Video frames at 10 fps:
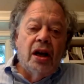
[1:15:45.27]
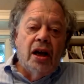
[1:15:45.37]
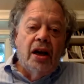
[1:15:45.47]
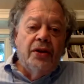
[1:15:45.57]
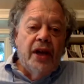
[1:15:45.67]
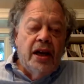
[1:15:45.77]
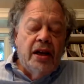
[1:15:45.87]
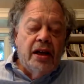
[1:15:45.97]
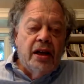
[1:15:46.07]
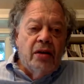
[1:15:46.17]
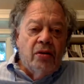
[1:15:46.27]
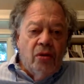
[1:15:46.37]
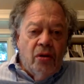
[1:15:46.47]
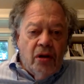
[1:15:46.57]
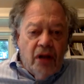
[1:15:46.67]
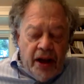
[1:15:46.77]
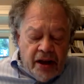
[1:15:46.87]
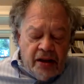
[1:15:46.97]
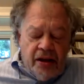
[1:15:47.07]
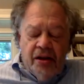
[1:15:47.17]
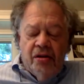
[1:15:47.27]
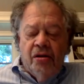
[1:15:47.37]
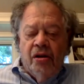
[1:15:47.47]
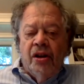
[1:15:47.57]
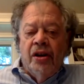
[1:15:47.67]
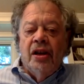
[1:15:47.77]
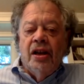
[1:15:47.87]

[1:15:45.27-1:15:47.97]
And then in all likelihood,